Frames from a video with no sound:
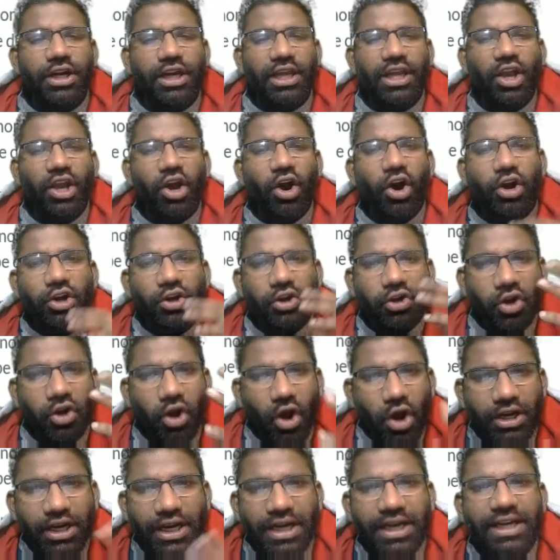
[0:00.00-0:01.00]
or
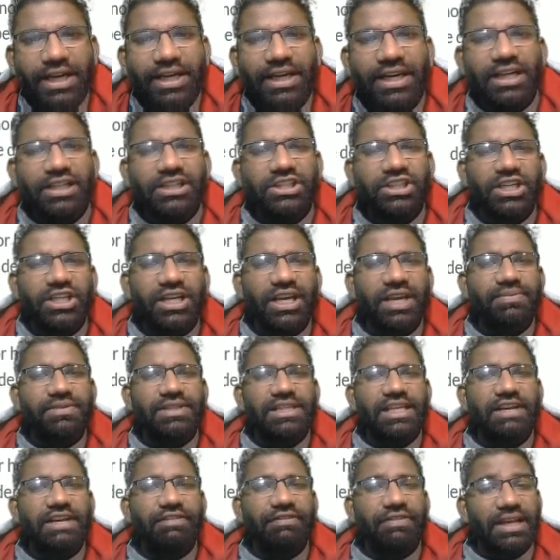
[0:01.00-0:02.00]
not indulging
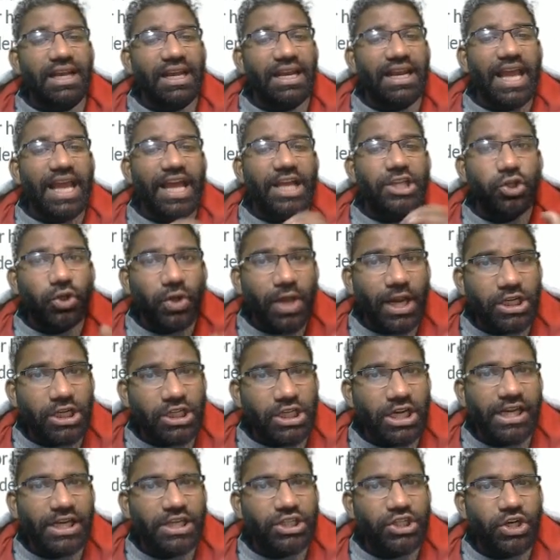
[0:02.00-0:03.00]
himself in an
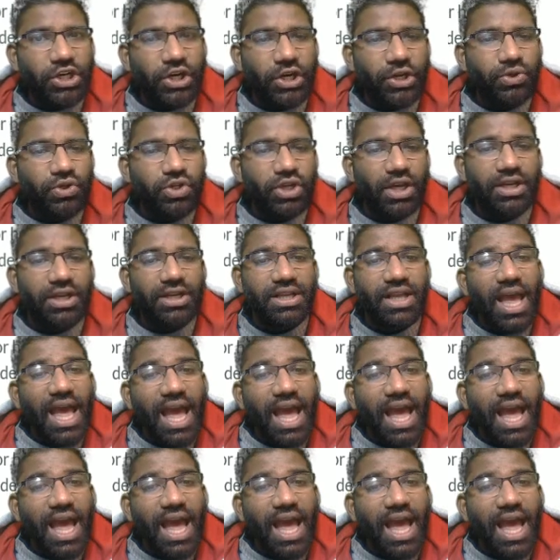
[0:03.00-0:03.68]
educational institution,